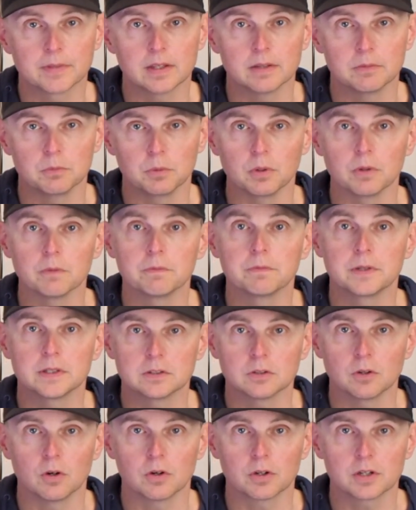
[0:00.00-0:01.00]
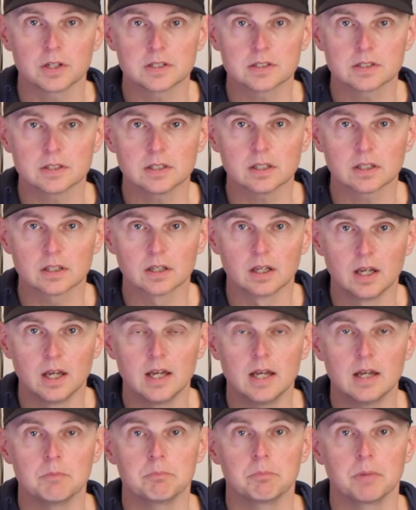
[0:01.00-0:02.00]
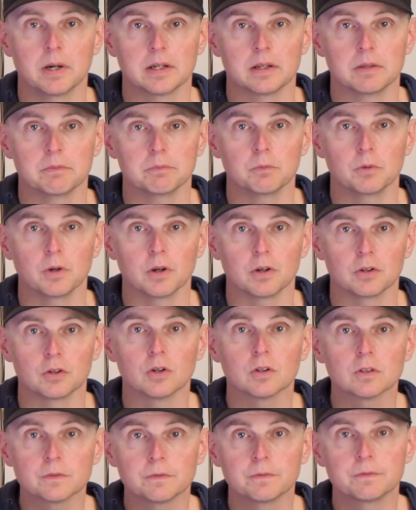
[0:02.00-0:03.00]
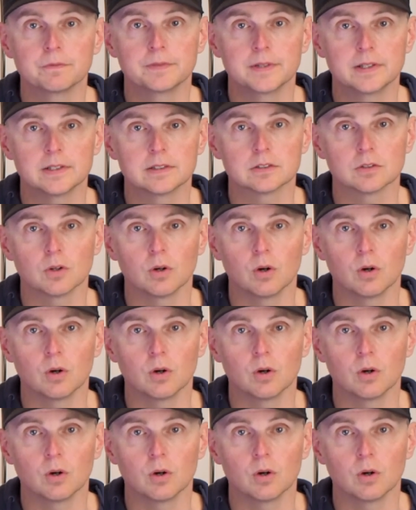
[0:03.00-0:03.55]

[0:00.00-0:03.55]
It will fit the hockey stick, but it will not fit